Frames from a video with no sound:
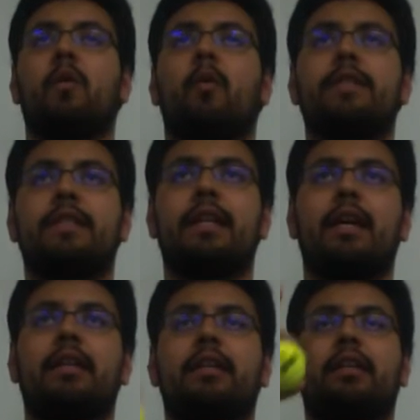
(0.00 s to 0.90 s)
once
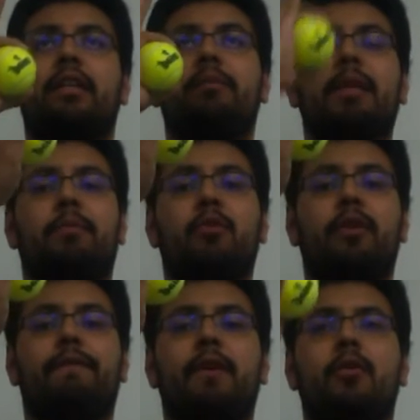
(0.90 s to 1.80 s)
again, keep that
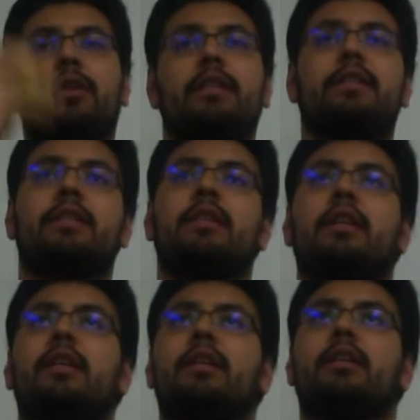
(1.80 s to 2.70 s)
point of focus,
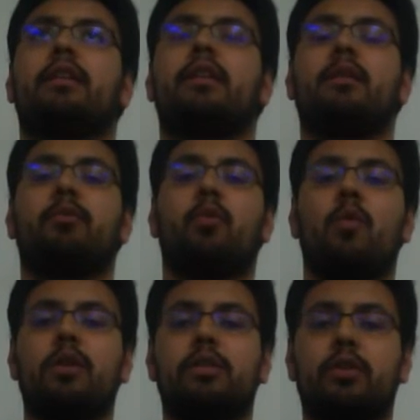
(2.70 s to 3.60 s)
keep your
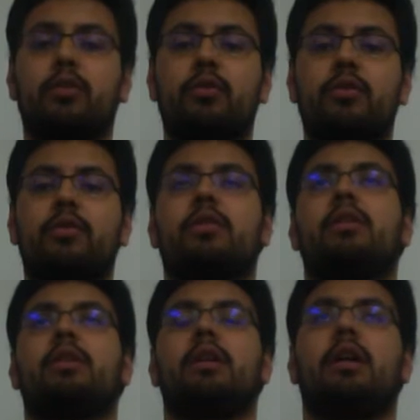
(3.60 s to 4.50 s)
1, 2s,
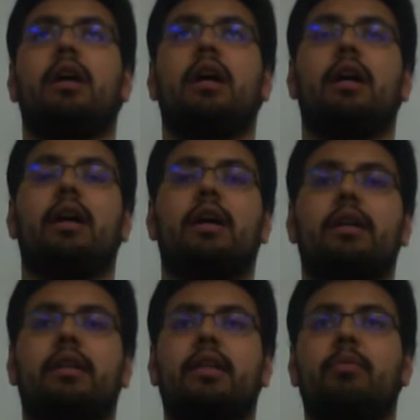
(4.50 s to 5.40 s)

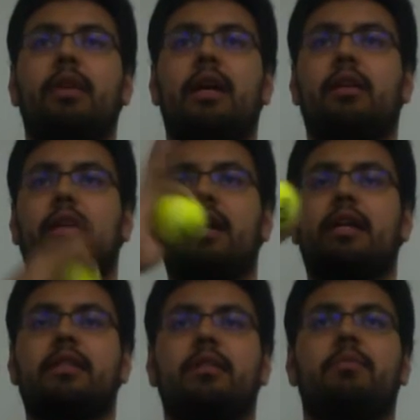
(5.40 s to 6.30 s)
keep that
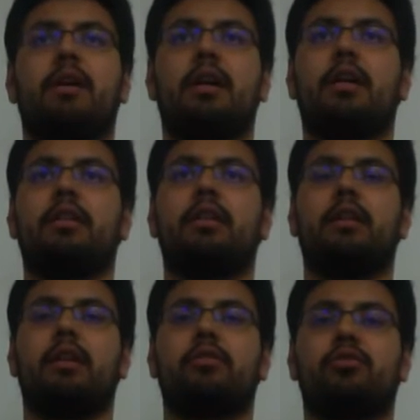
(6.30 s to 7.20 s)
X in mind,
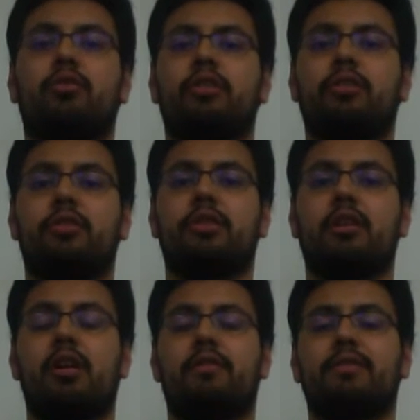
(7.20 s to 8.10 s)
trust
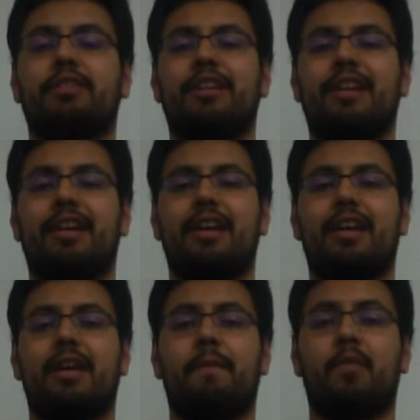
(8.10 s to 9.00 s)
yourselves,
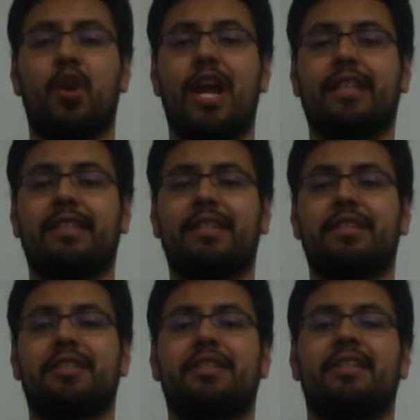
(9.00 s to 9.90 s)

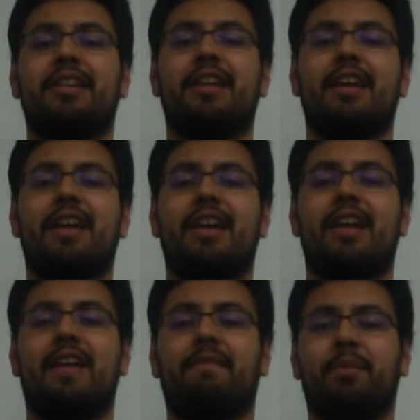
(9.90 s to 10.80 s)
practice, and
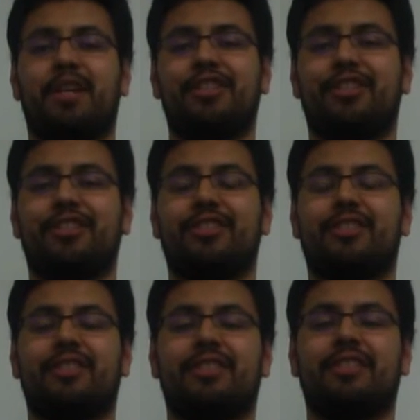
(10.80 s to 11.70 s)
have
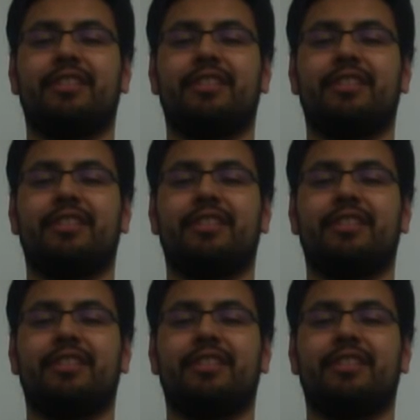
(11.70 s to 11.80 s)
patience.